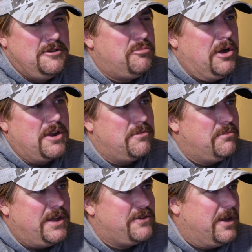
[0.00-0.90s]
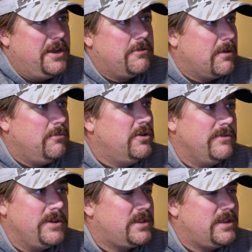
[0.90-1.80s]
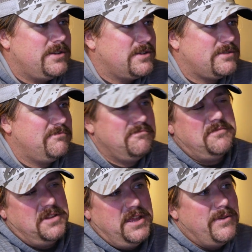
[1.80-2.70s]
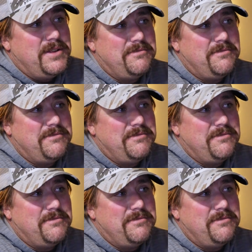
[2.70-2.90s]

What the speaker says: bottom by trying to remove it than just leave it